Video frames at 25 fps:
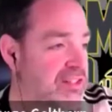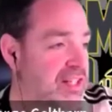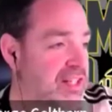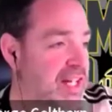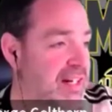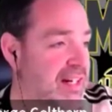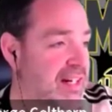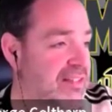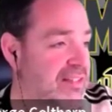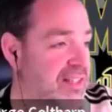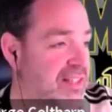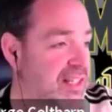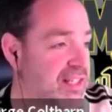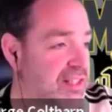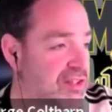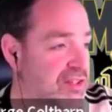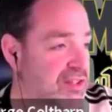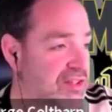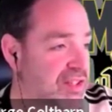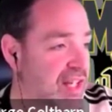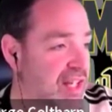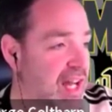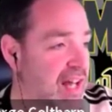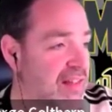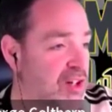of see it. You
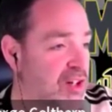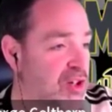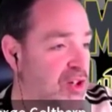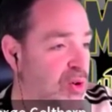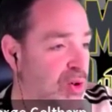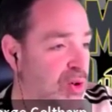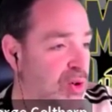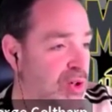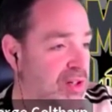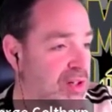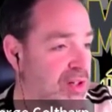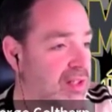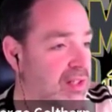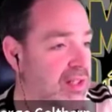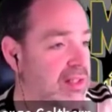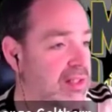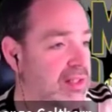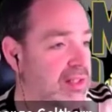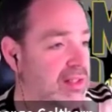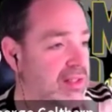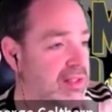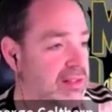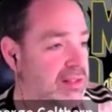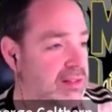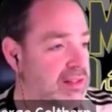see how the corner,
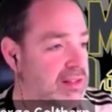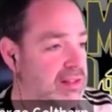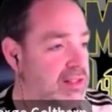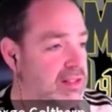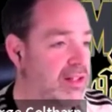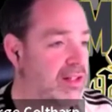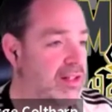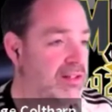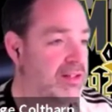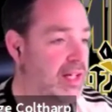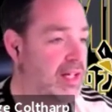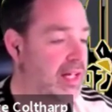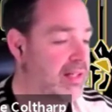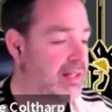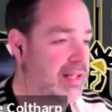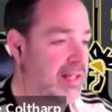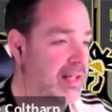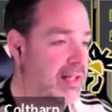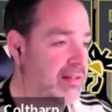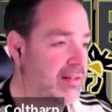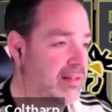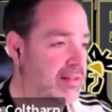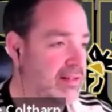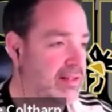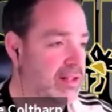
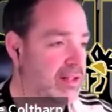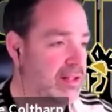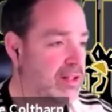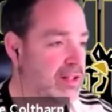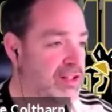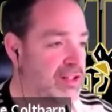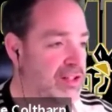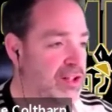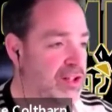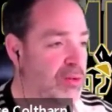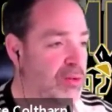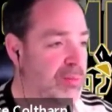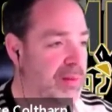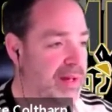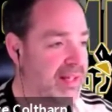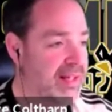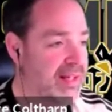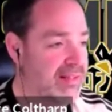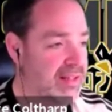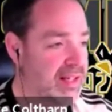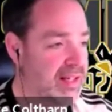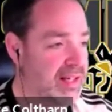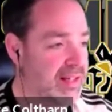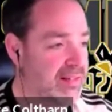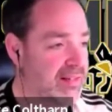that they're in no man's
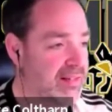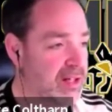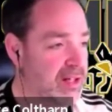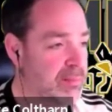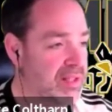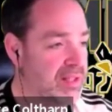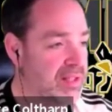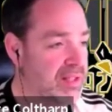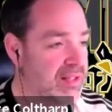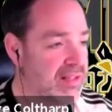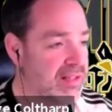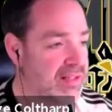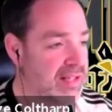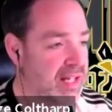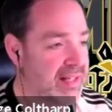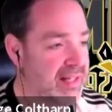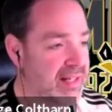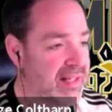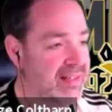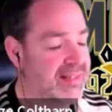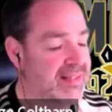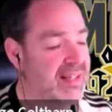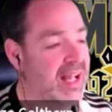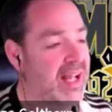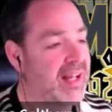land there, because that
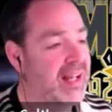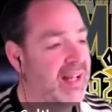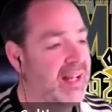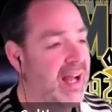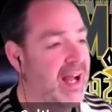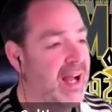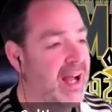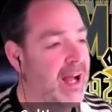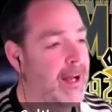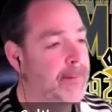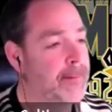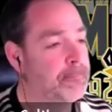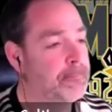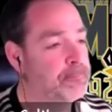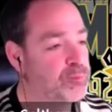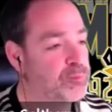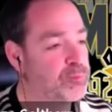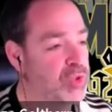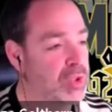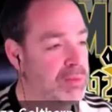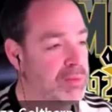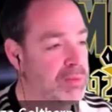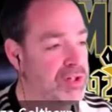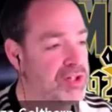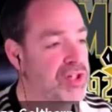inside guy,
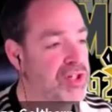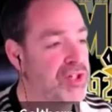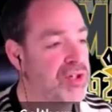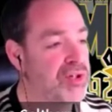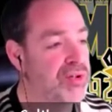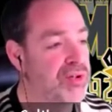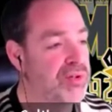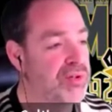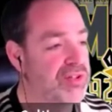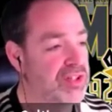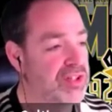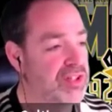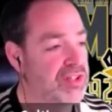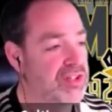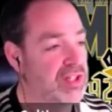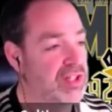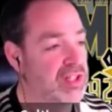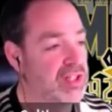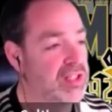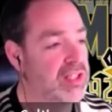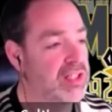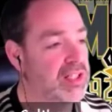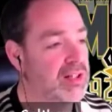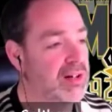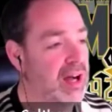number 2, is just a
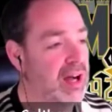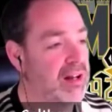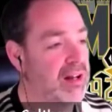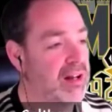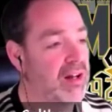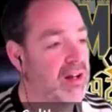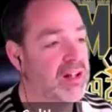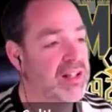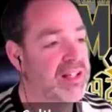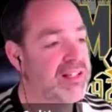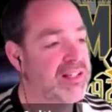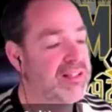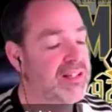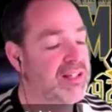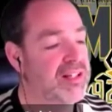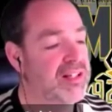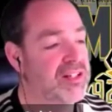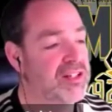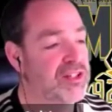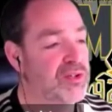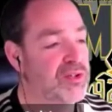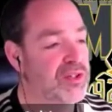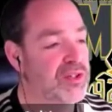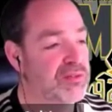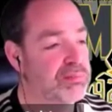clear out, and all he's going to
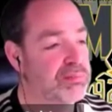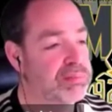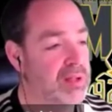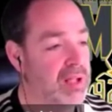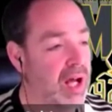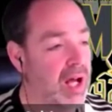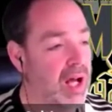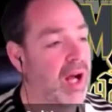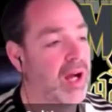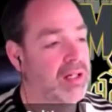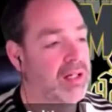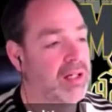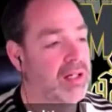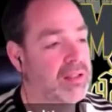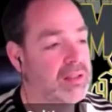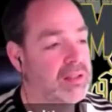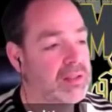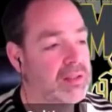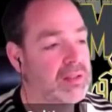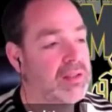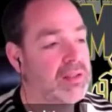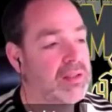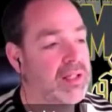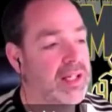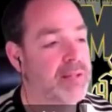do is block.
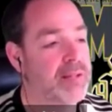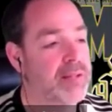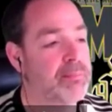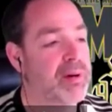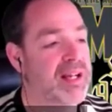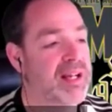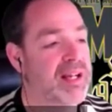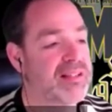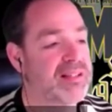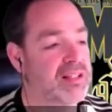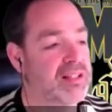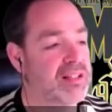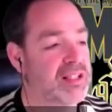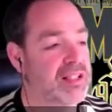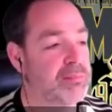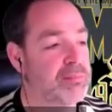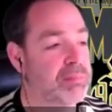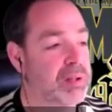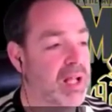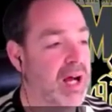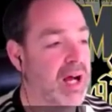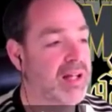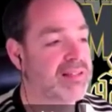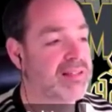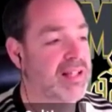He basically
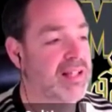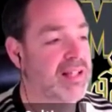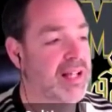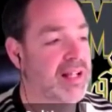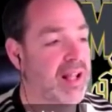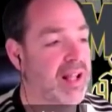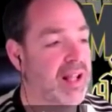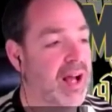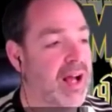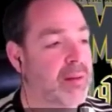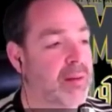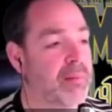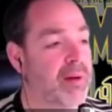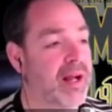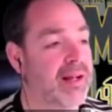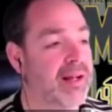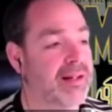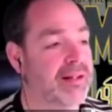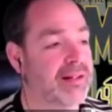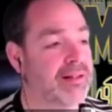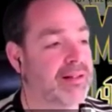blocks that linebacker.